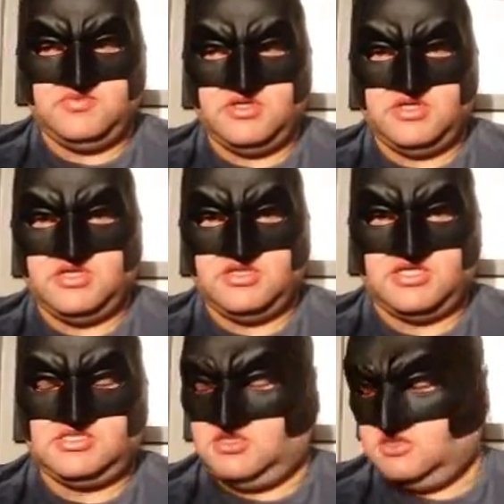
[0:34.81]
The
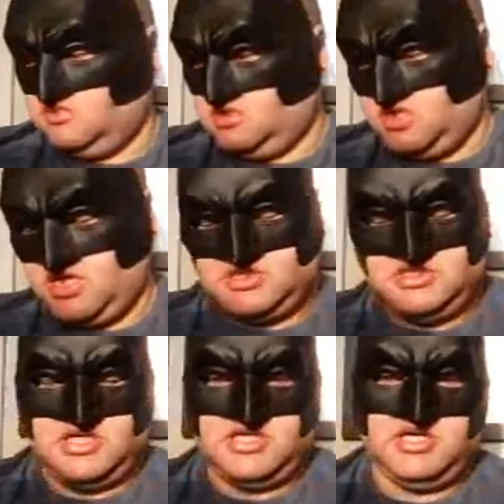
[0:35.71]
Last
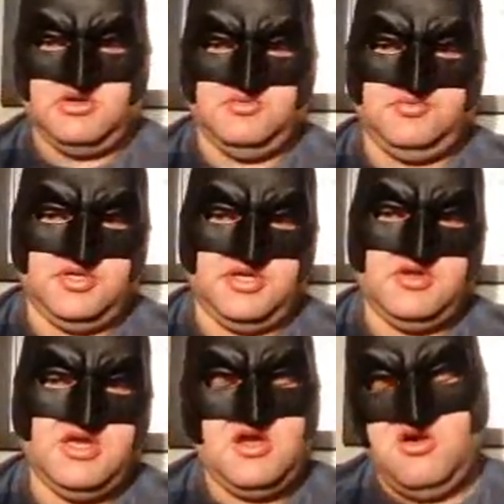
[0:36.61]
Jedi,
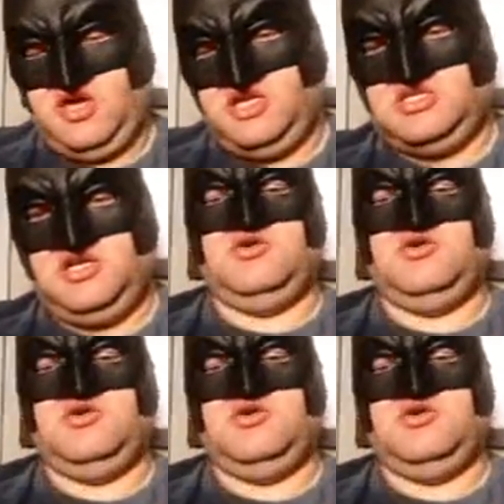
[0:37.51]
hopefully. Okay,